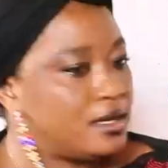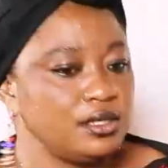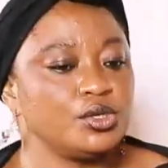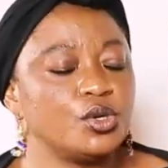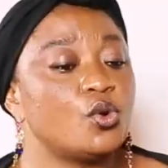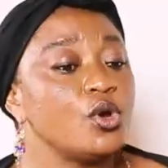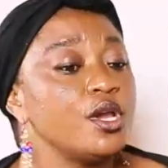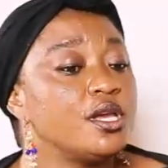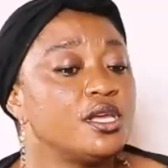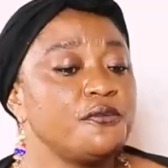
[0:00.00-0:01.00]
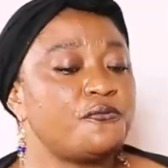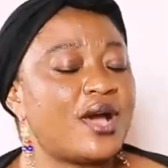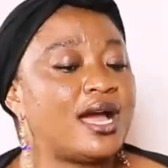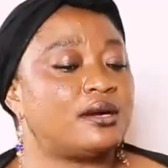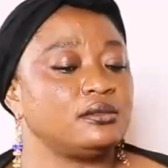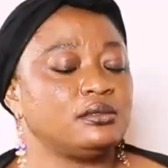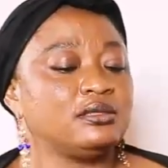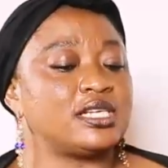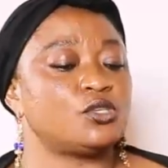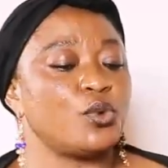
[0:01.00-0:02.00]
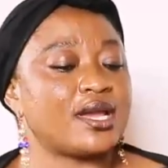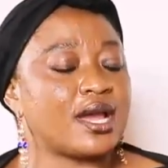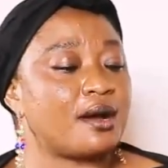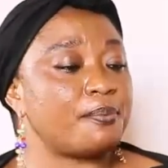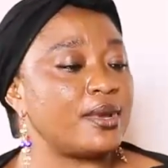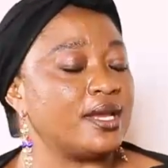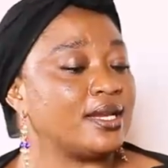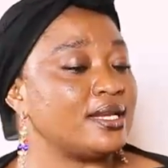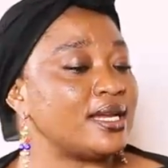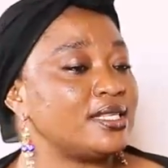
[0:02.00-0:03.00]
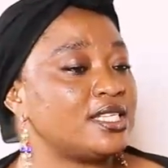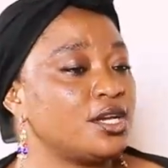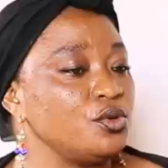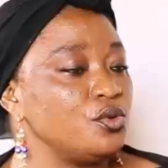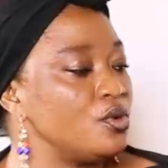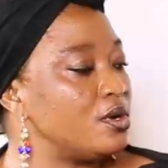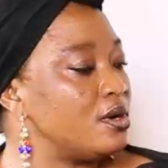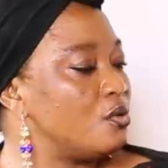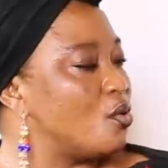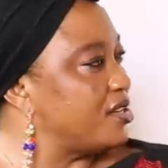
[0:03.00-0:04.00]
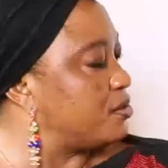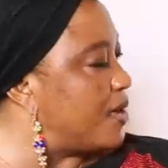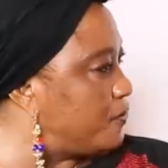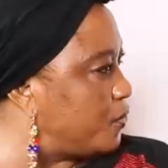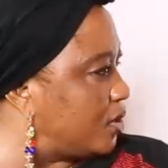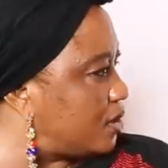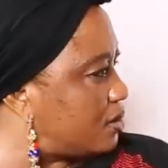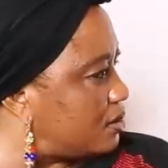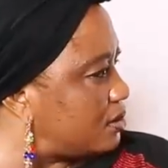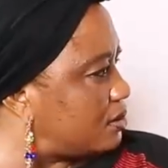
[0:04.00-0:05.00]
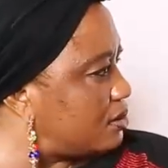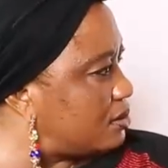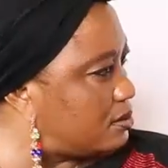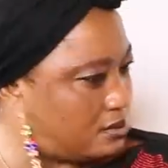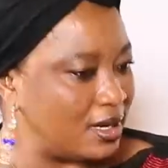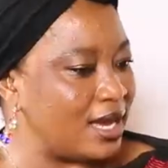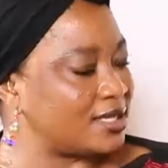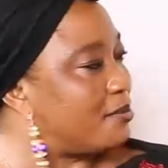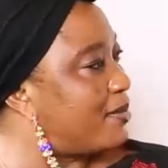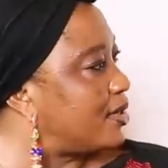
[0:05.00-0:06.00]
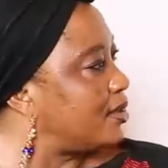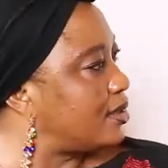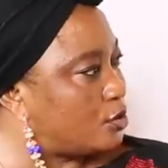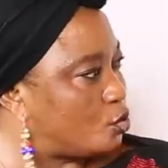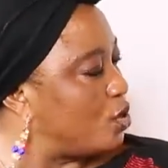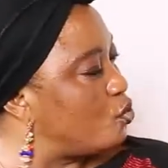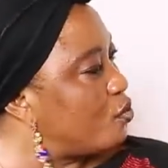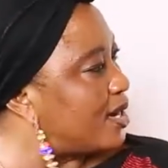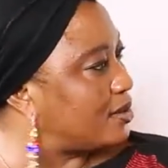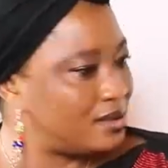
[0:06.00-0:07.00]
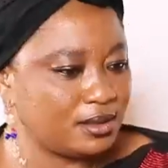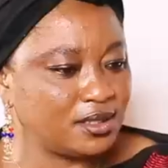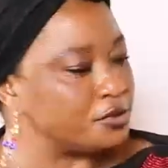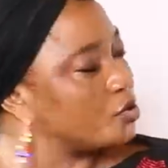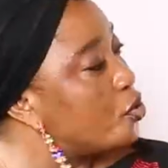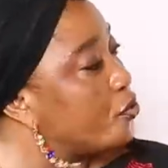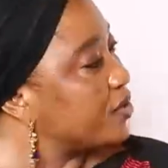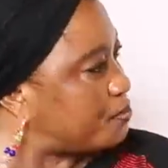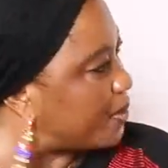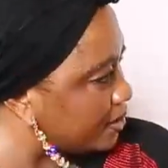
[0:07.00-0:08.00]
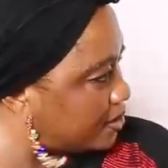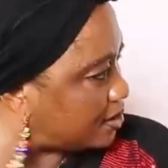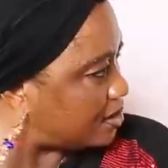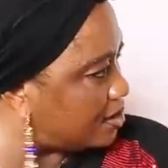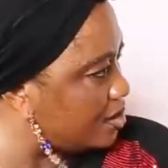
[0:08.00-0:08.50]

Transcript: If I just wake up and then I tell you, where is my food? As a man to a woman, there's no respect.